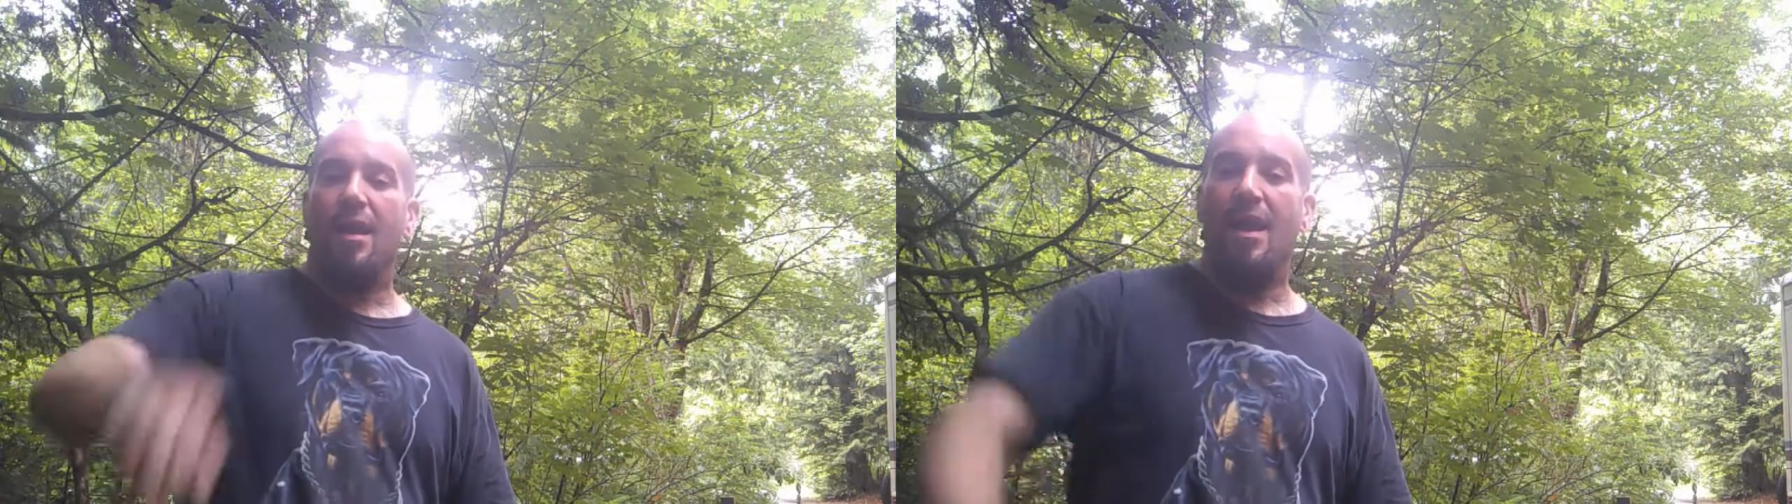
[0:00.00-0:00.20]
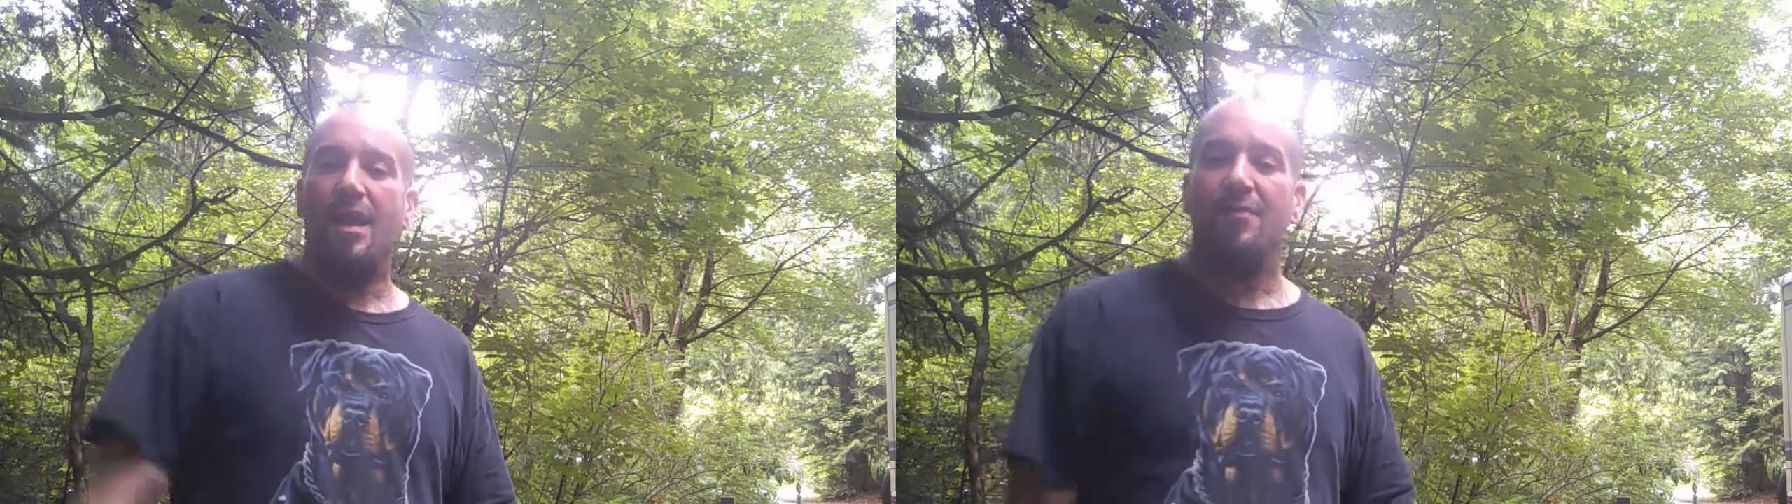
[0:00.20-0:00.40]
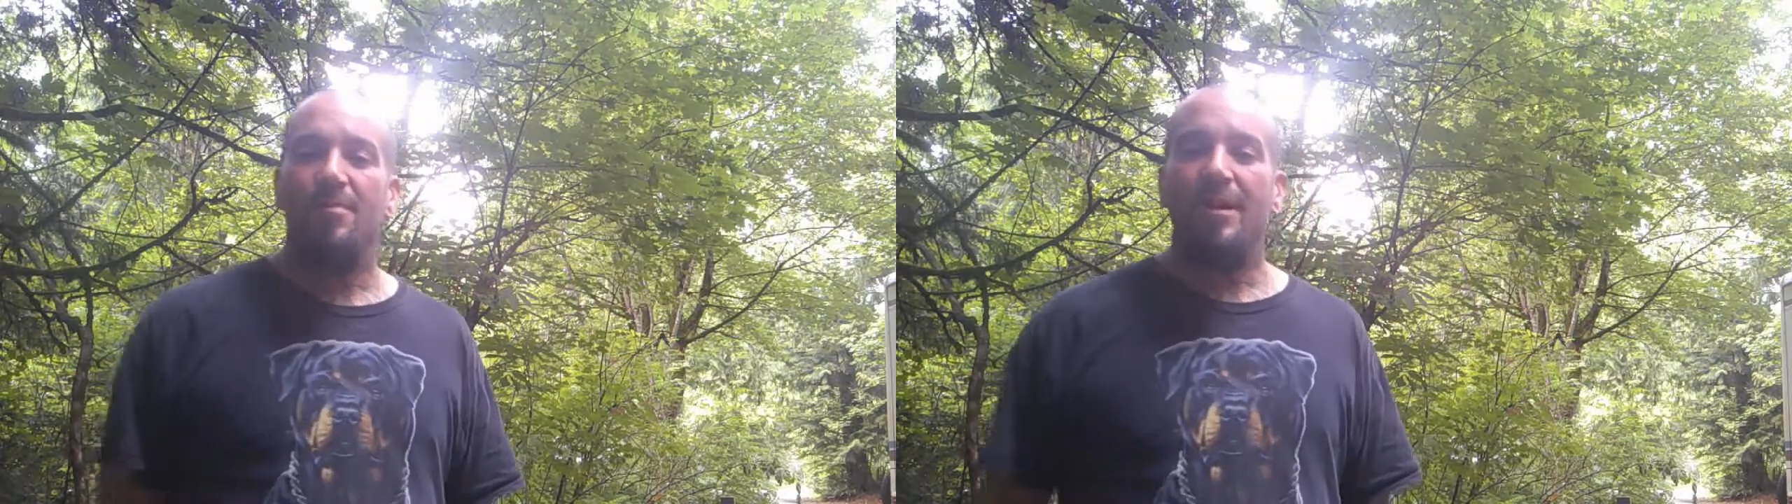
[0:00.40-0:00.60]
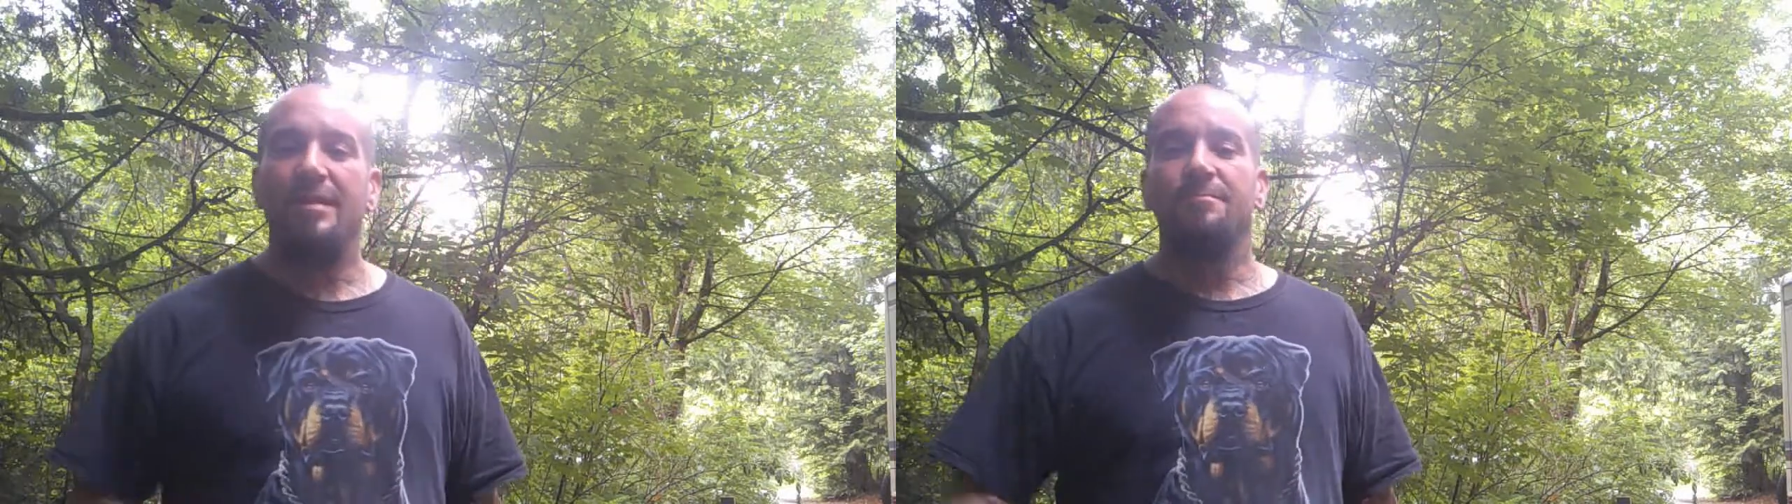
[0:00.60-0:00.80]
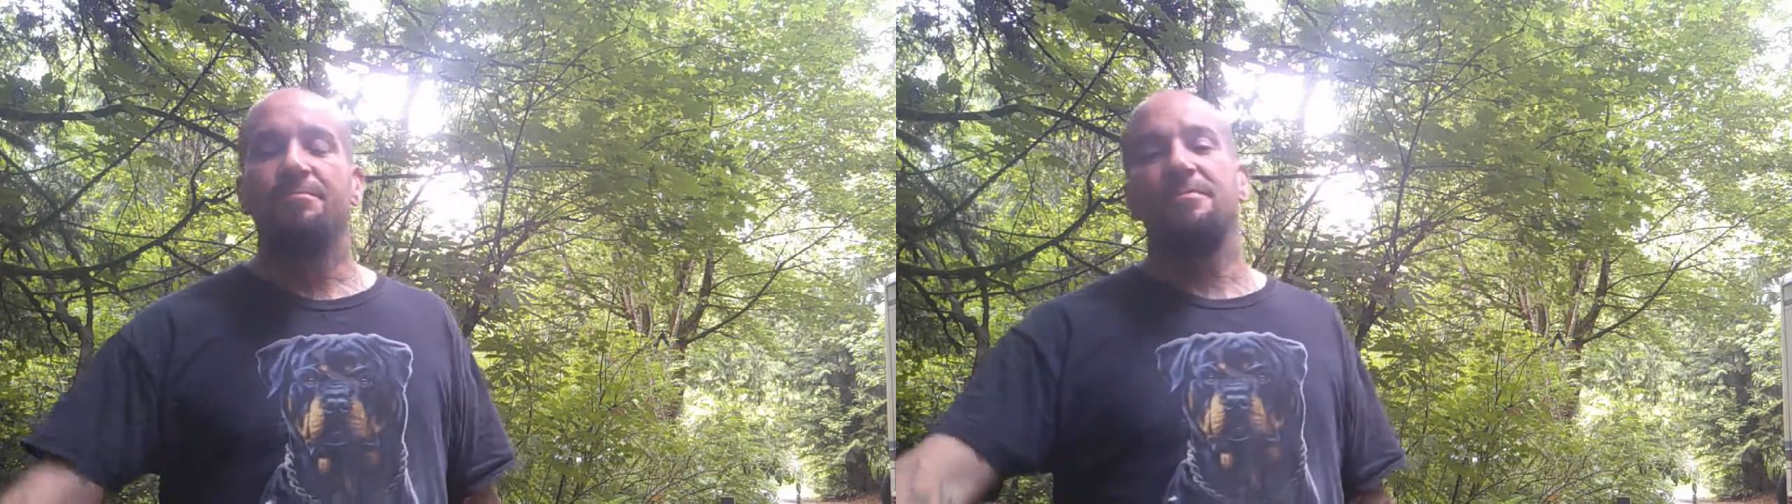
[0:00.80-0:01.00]
Hey
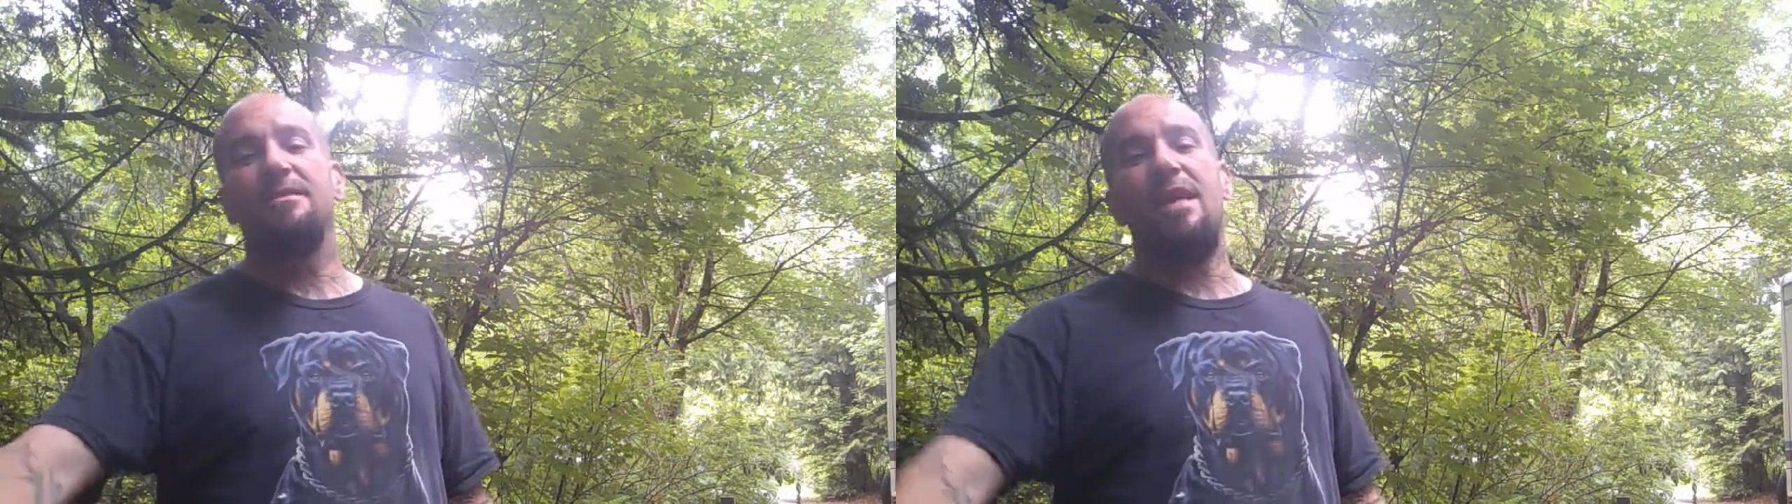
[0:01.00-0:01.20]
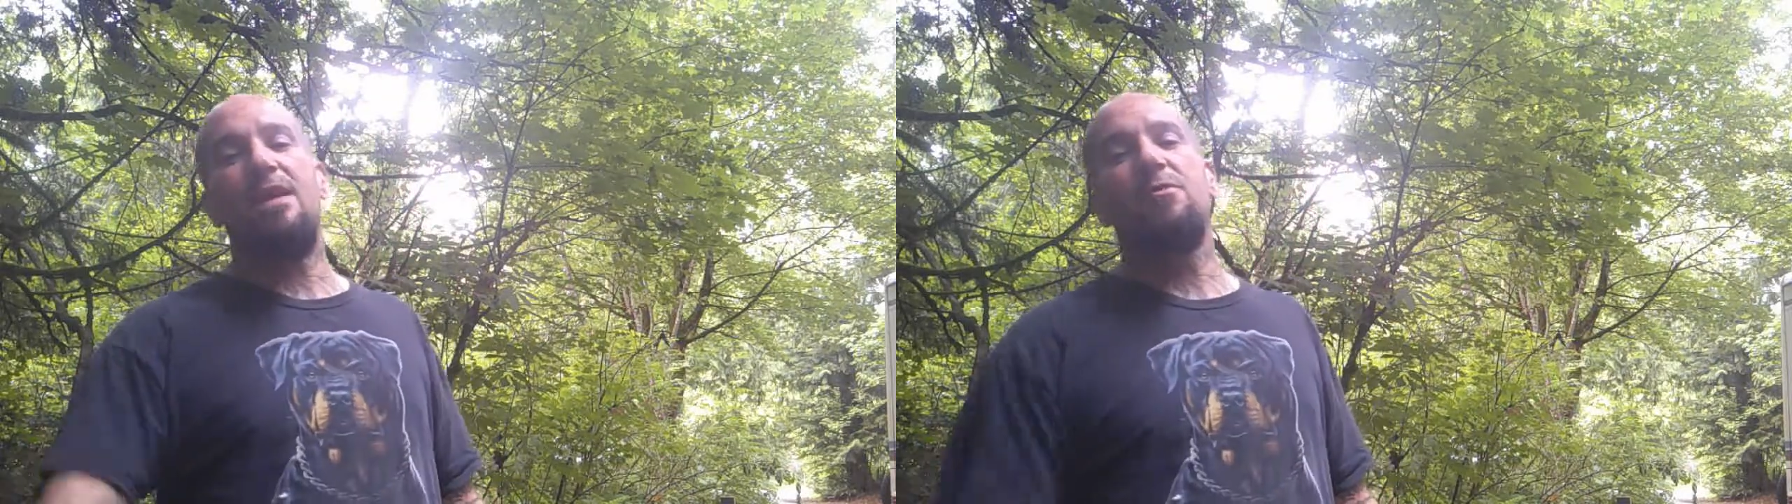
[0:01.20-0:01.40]
everybody, Sagan